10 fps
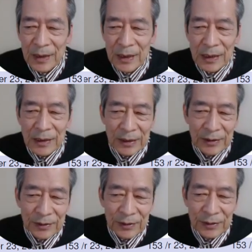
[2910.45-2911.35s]

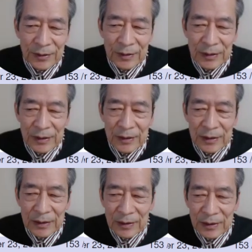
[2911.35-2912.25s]
this
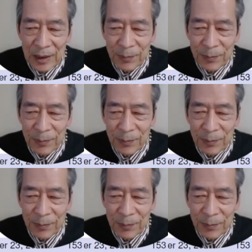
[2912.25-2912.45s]
typing